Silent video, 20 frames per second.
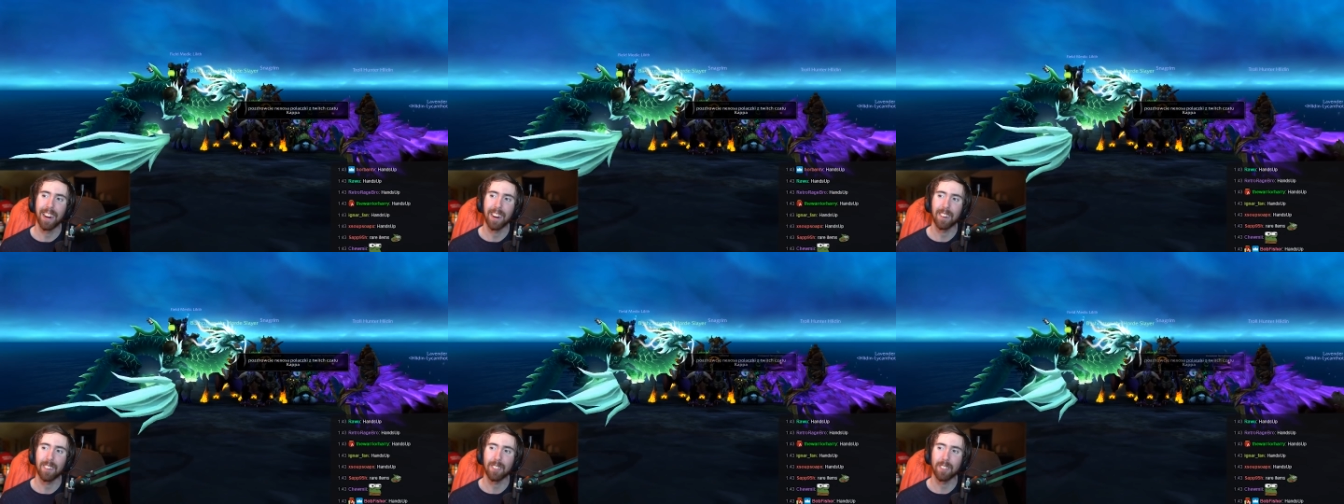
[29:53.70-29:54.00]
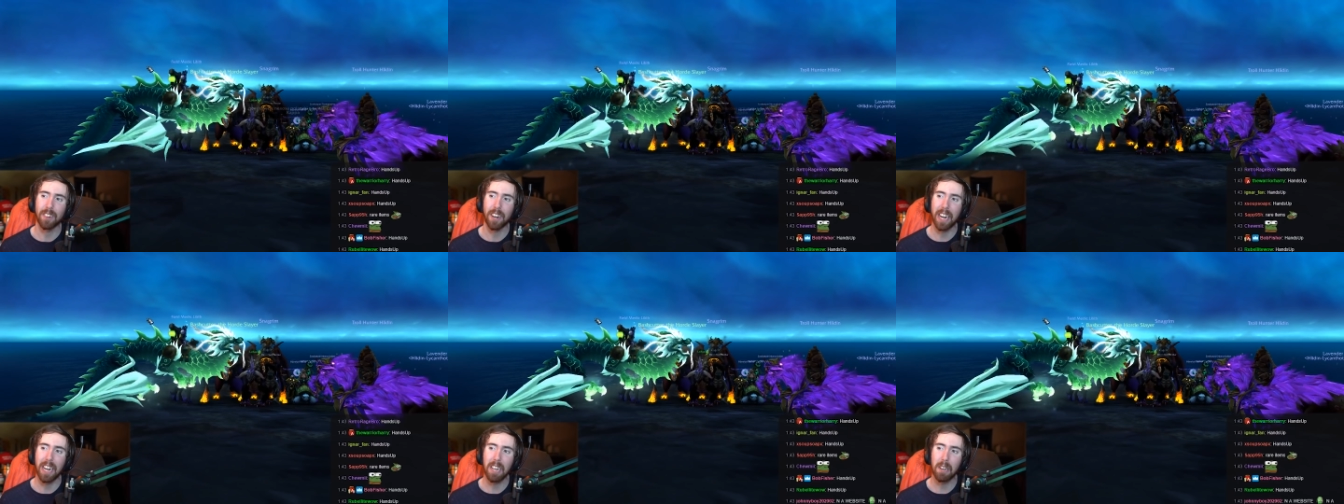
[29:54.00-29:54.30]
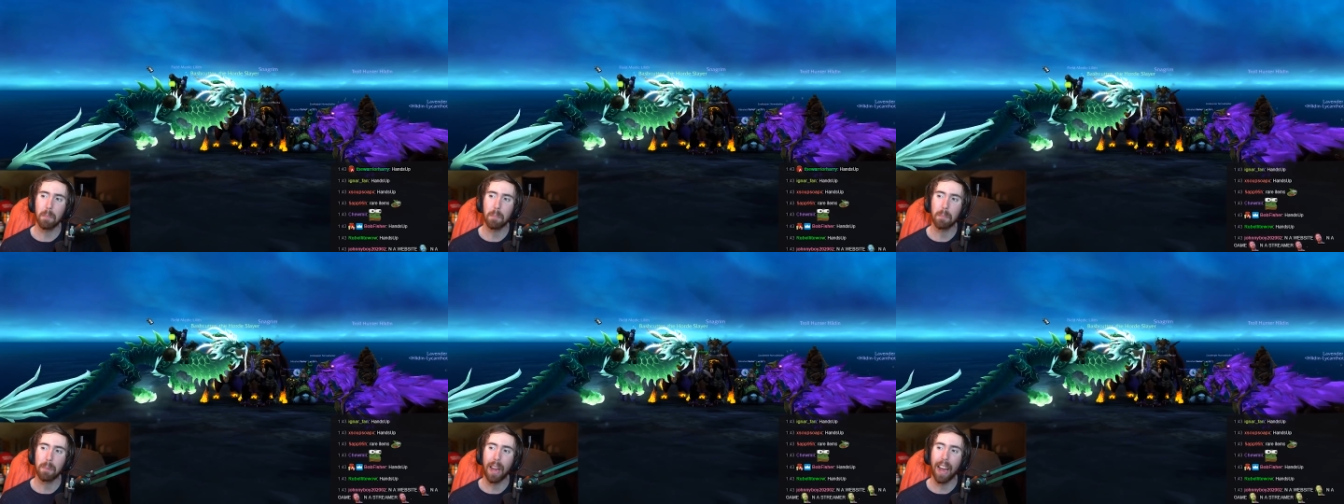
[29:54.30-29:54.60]

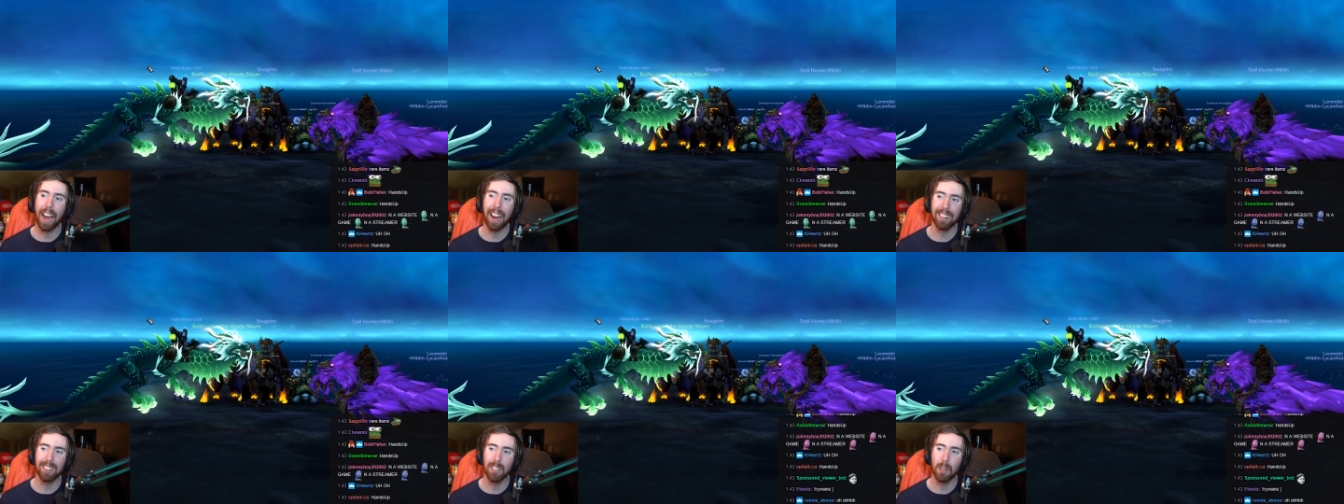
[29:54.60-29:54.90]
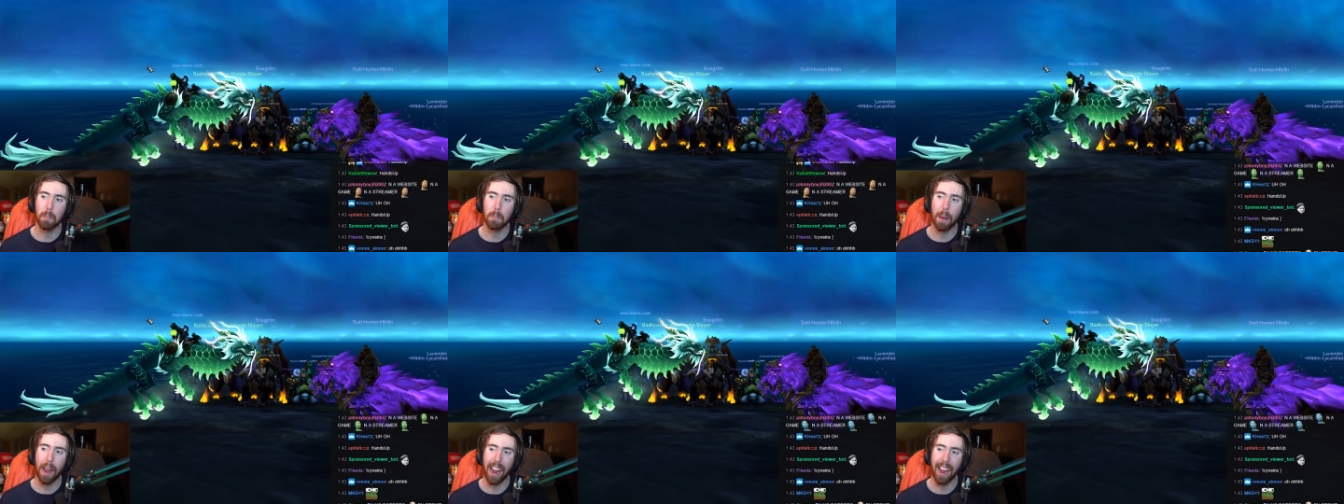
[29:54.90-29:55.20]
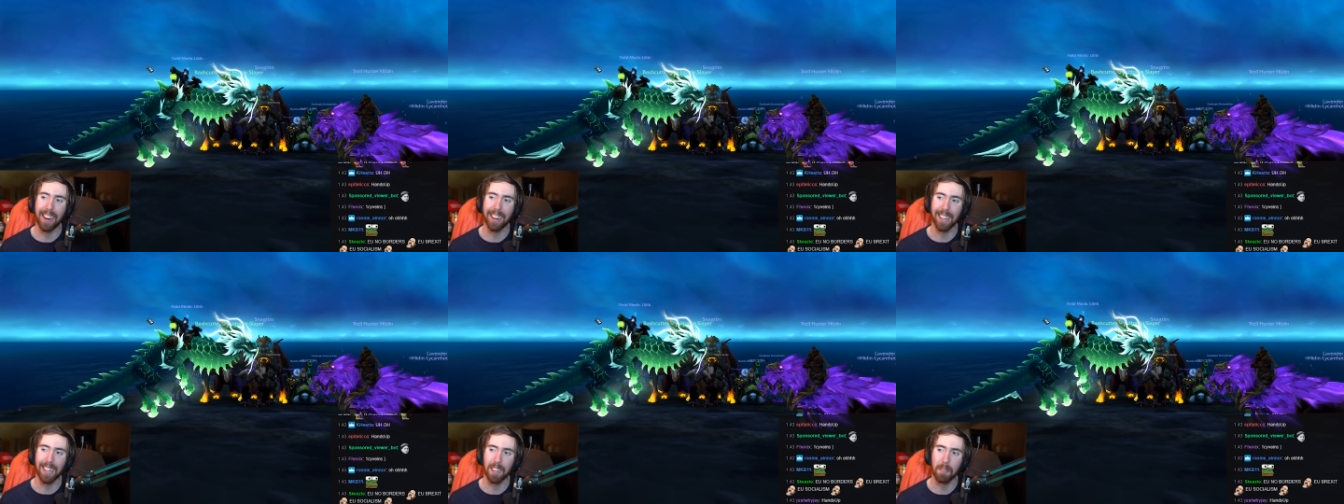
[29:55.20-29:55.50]
right back to
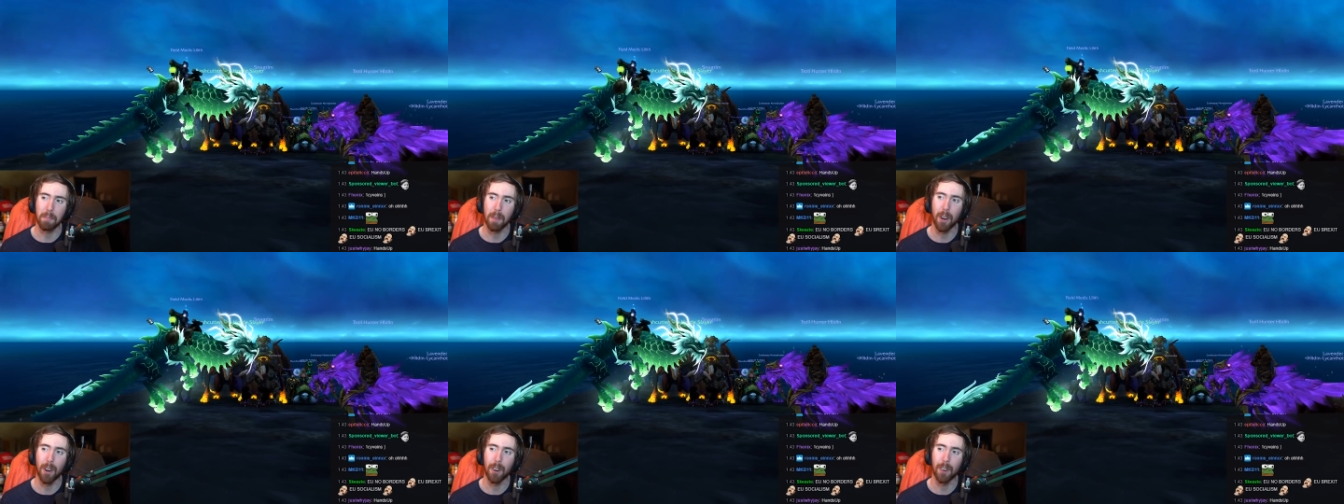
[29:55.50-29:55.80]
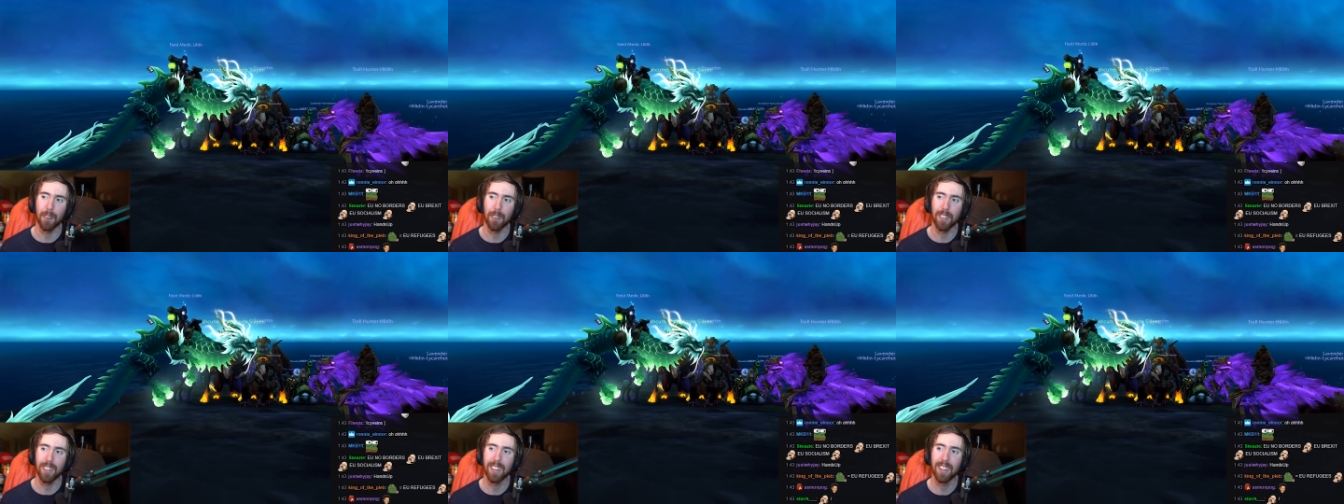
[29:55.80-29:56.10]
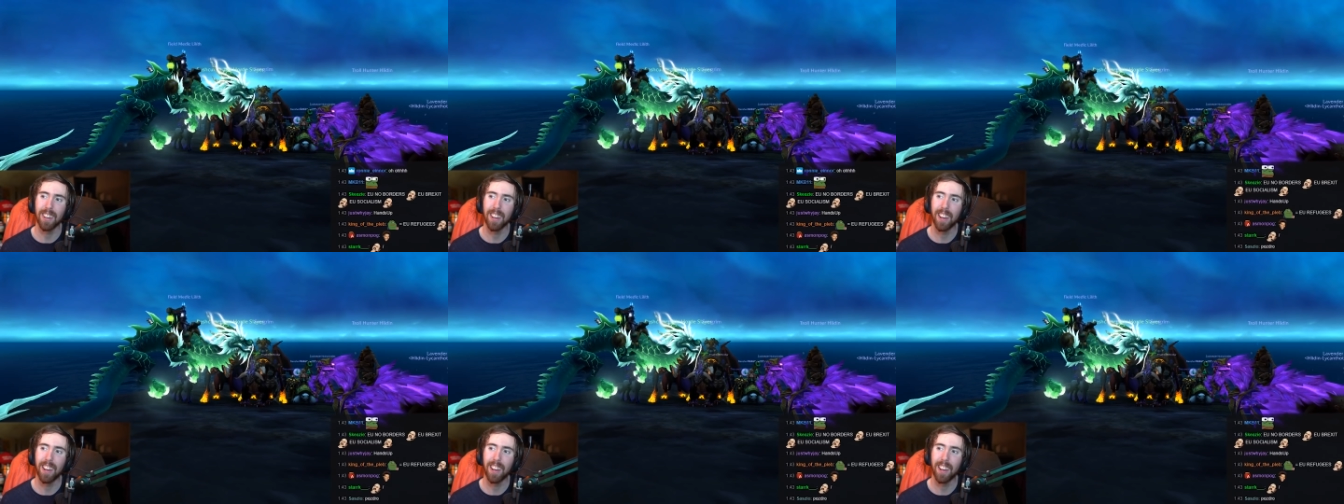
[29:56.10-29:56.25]
panic mode.